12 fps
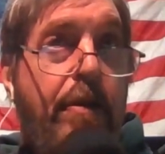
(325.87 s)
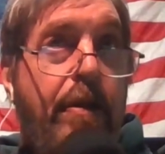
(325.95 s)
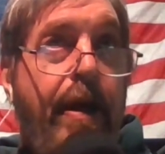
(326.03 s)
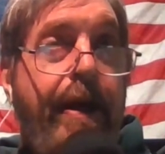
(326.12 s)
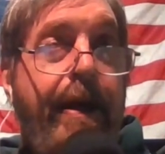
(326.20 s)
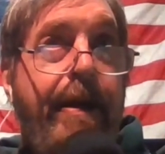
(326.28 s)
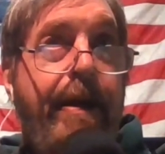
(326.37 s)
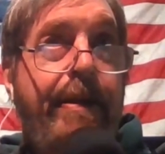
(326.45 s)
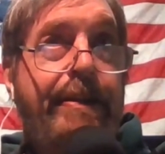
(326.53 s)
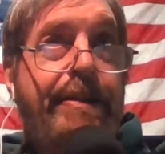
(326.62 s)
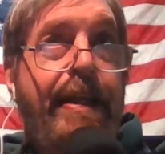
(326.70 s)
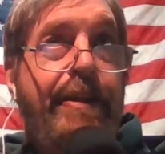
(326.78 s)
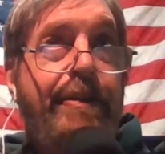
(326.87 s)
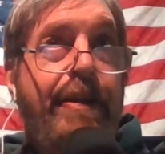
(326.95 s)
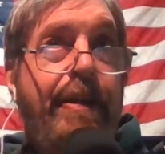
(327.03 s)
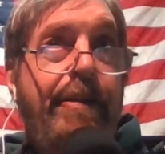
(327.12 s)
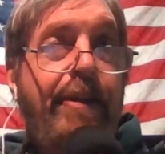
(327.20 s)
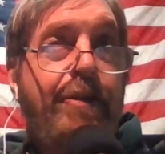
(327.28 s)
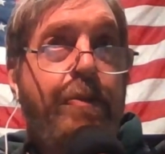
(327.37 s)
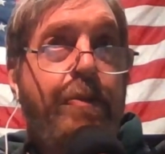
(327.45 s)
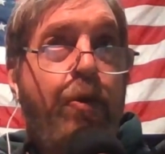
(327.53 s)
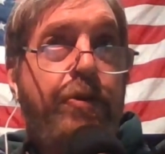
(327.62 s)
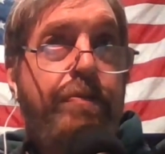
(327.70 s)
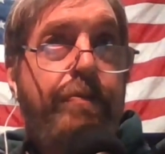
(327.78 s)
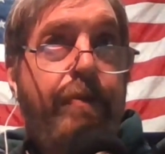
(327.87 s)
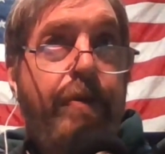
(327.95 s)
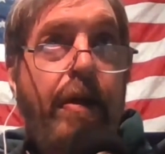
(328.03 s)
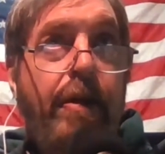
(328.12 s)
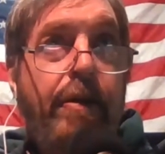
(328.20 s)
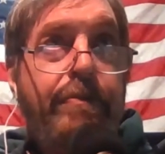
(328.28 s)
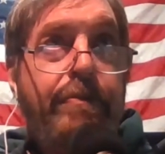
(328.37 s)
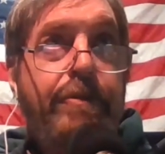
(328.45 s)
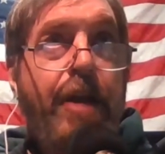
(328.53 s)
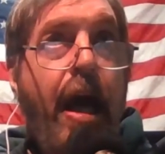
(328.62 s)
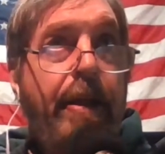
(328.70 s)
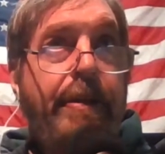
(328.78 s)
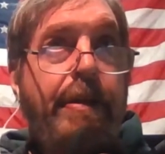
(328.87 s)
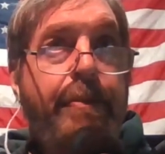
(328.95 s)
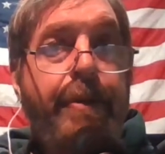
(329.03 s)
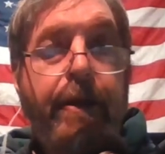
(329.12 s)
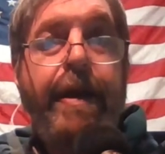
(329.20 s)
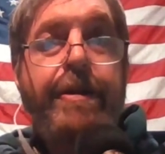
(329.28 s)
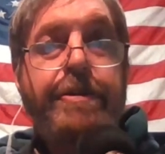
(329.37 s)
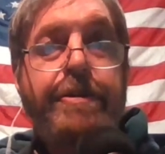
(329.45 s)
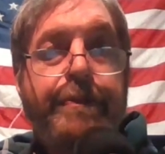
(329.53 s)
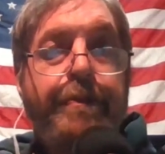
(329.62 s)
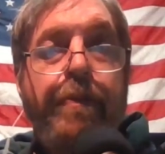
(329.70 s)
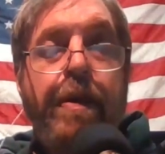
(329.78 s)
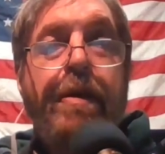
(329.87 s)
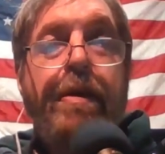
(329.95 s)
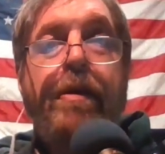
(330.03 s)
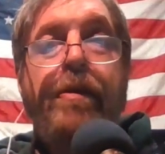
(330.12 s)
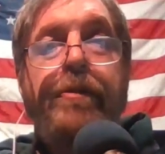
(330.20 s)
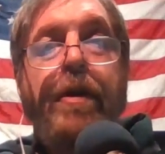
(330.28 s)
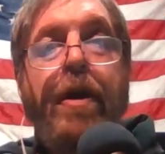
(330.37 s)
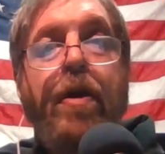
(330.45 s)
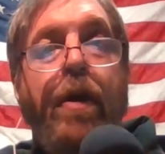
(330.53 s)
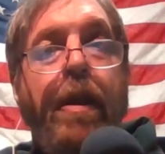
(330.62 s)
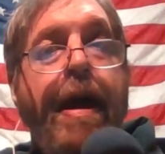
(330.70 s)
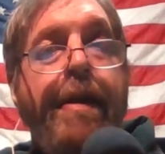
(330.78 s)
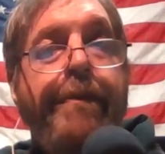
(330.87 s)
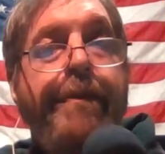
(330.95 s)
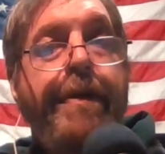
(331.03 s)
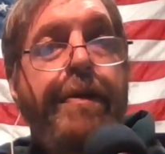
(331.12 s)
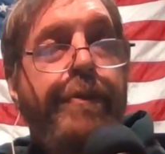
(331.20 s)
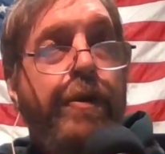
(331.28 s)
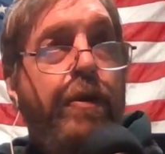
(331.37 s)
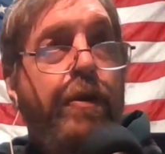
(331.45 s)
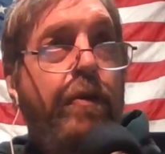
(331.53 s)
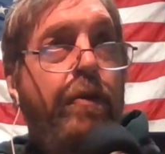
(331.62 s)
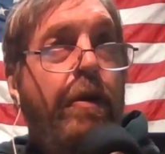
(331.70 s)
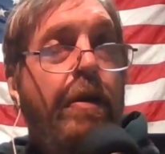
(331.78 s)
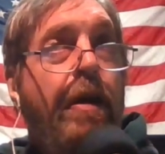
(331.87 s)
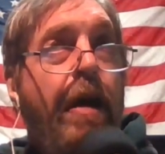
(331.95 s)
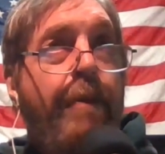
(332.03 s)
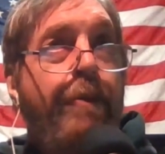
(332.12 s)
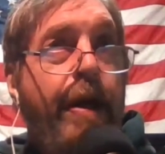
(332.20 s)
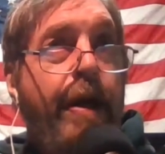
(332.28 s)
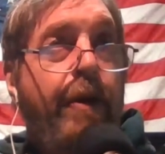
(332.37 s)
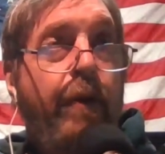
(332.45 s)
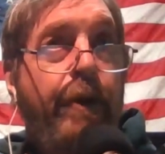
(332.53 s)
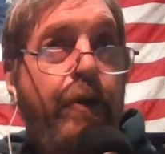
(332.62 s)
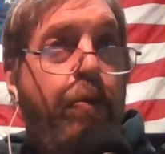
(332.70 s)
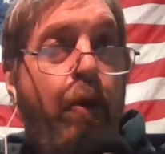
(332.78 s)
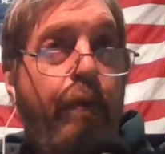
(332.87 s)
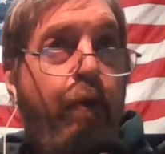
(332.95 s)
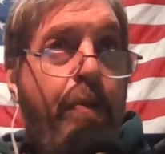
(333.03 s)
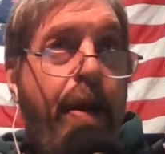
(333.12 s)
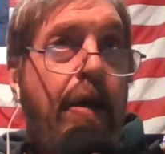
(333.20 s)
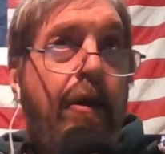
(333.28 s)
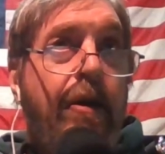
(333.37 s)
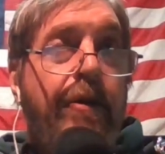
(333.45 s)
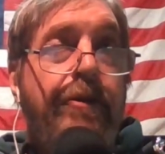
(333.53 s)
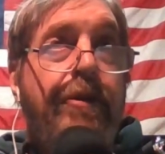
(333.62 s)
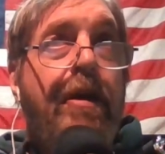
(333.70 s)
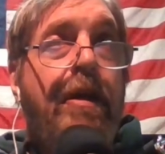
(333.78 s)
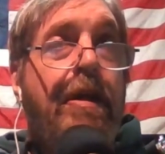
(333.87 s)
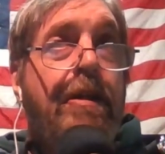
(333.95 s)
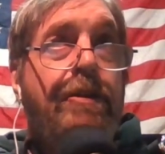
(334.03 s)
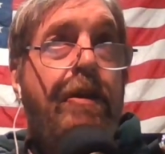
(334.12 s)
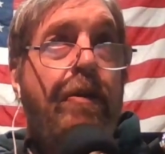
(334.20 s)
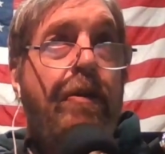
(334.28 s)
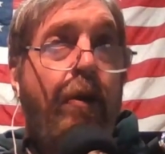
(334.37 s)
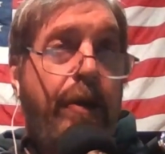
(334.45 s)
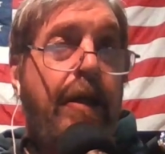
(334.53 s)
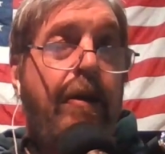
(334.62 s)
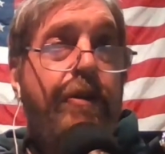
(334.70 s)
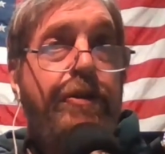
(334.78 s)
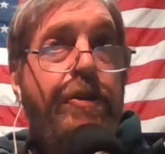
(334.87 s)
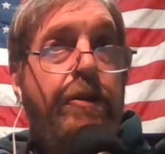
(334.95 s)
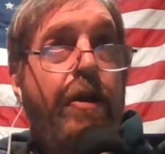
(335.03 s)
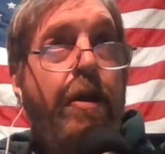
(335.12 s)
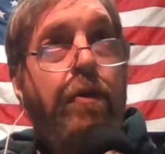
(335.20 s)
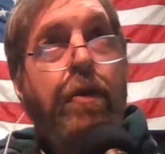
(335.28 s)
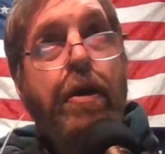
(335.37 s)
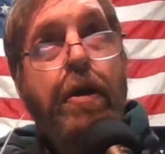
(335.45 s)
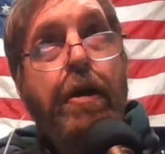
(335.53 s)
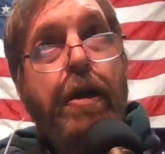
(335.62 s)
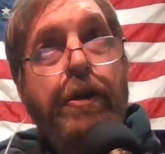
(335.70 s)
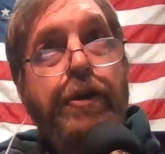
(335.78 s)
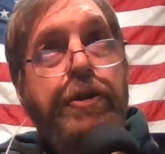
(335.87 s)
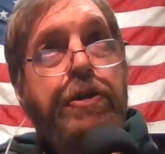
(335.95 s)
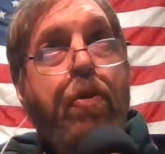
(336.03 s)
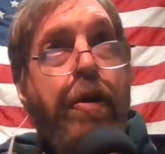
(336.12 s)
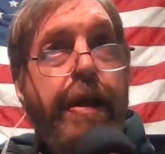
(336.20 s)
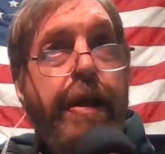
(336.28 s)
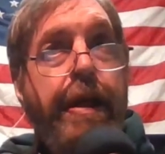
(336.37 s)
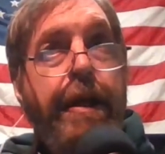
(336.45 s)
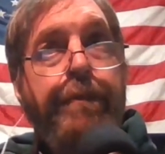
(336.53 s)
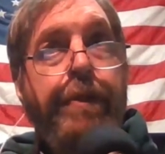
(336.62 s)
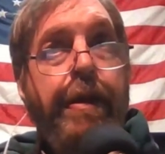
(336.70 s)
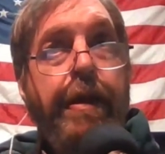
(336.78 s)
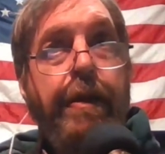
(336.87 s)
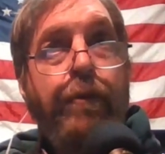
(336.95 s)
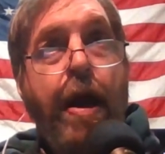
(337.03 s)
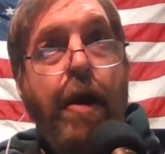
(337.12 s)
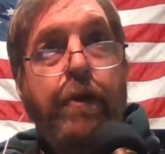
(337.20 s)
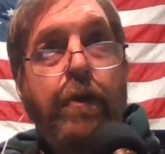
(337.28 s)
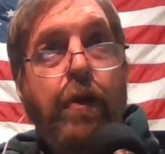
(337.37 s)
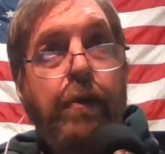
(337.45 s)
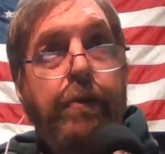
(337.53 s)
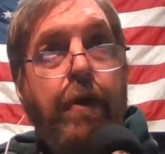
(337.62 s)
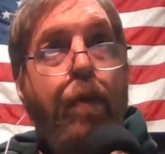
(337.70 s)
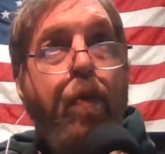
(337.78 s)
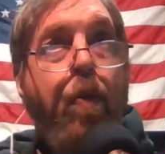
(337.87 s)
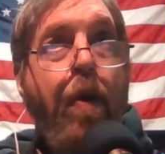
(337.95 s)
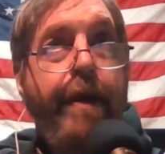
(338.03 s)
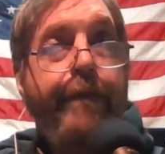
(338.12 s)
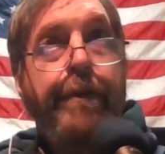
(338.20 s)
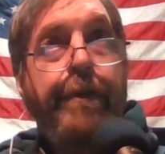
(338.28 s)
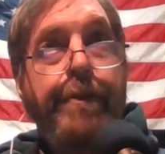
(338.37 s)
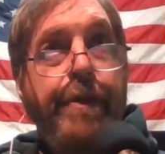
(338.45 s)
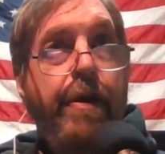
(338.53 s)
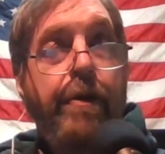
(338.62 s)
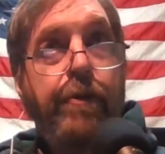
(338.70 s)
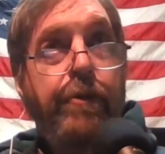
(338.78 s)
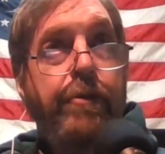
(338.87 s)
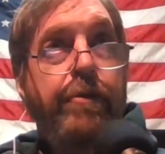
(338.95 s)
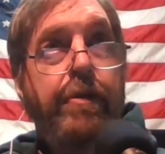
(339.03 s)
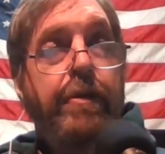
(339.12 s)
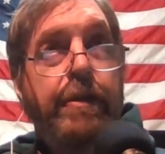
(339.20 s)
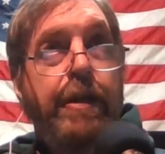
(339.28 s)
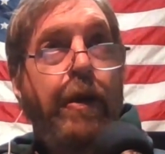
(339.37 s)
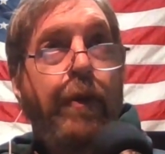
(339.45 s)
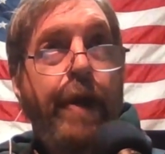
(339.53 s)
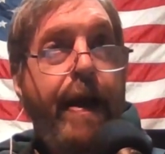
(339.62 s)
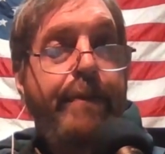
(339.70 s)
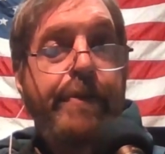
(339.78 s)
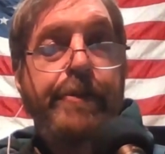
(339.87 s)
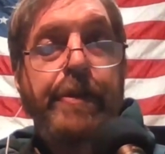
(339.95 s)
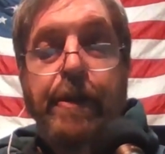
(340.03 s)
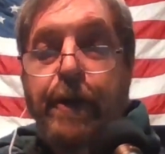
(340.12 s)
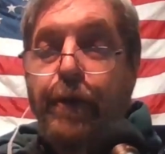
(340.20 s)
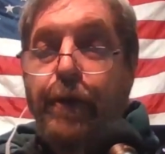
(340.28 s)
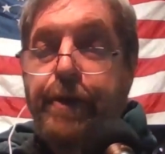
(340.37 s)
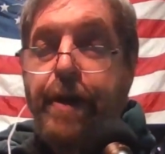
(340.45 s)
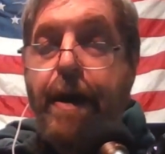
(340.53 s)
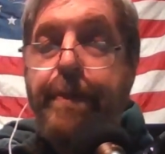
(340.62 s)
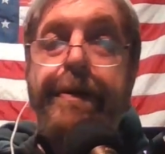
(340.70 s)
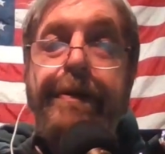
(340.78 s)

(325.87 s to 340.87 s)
and it has a more solid communication. So a lot of them do operate on the 2.4 megahertz, or gigahertz. So you just want to keep the router away from those. You don't want to have them sitting on top.